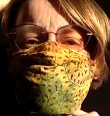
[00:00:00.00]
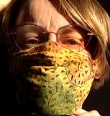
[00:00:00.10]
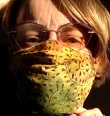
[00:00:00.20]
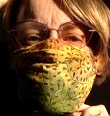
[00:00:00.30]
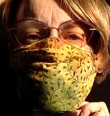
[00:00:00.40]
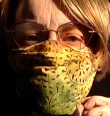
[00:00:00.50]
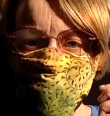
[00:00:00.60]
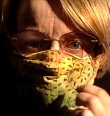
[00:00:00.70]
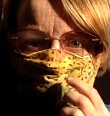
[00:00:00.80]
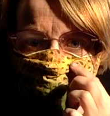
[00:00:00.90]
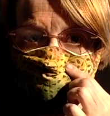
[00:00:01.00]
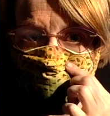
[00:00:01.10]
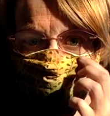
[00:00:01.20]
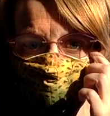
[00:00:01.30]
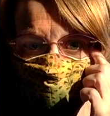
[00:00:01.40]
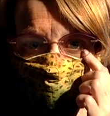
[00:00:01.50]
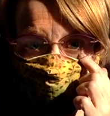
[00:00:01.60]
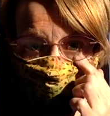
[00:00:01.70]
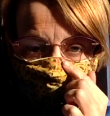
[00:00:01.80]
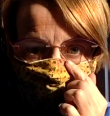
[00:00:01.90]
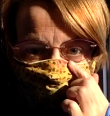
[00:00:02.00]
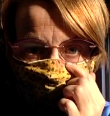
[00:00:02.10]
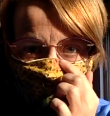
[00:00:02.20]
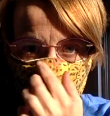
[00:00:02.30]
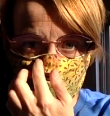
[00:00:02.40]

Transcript: tight coverage around your chin, tight